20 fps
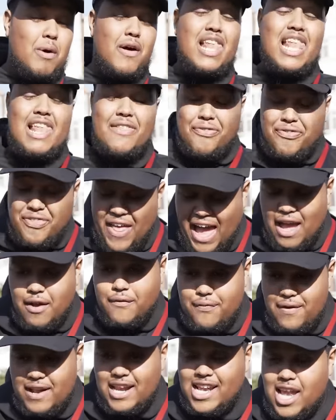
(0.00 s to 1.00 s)
but
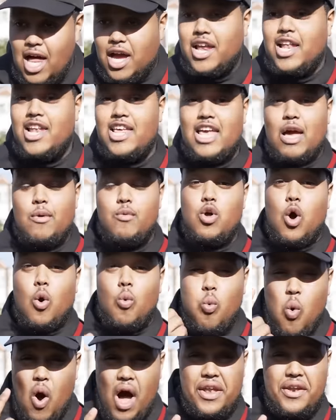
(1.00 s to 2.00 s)
thankfully, luckily, yeah, we got
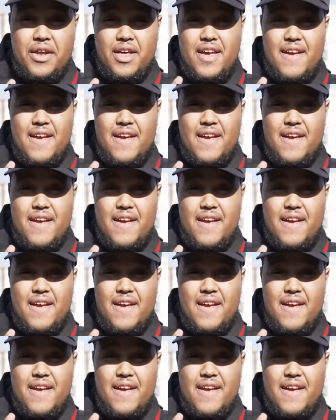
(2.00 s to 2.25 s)
one